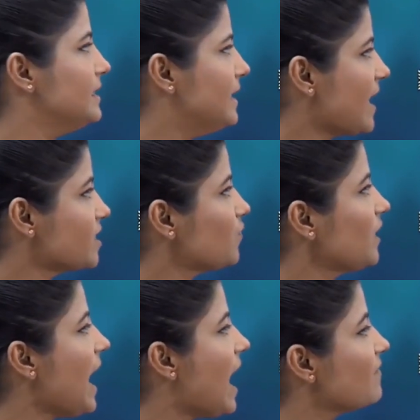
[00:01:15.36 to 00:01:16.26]
Next,
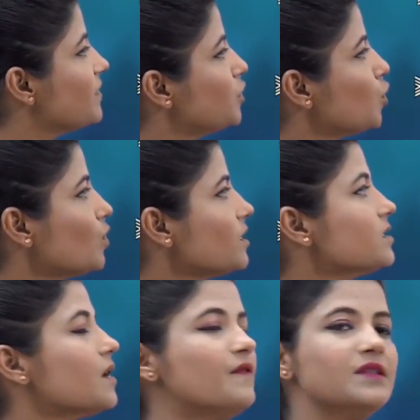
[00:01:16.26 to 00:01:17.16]
we have the
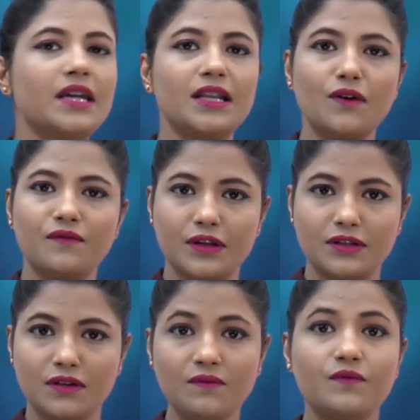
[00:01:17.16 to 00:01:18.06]
total surface area of
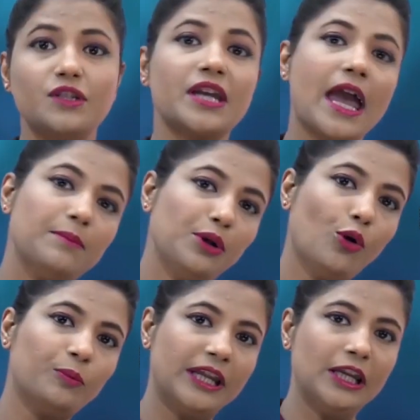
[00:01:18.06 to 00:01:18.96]
frustum, which can be
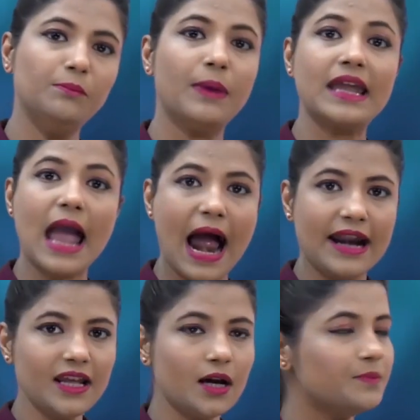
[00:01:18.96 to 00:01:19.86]
obtained by
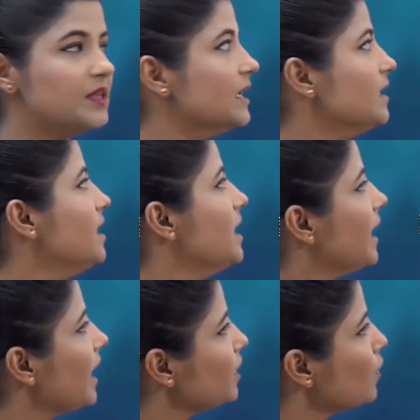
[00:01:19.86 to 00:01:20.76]
adding up the
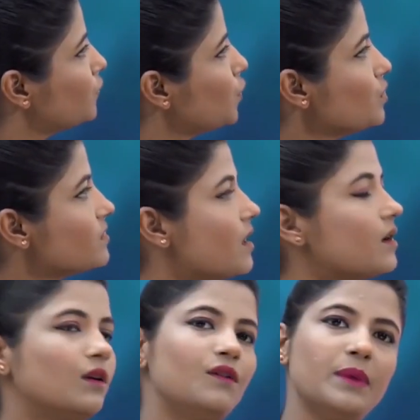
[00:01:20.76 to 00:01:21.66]
area of two
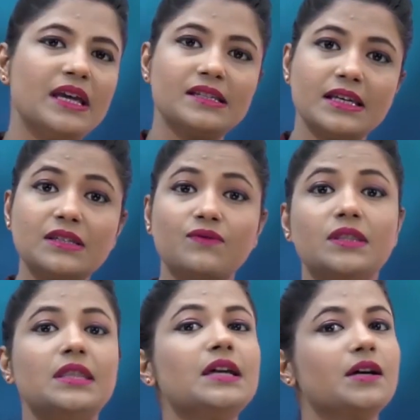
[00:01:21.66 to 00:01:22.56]
circular bases
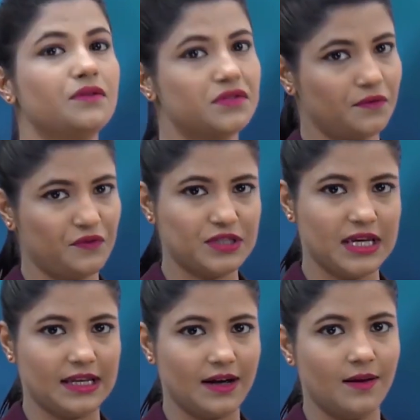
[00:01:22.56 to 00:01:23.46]
with the curved surface
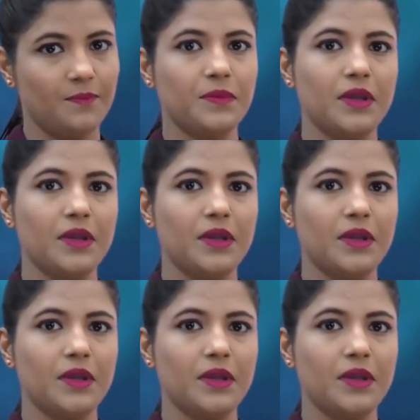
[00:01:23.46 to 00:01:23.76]
area,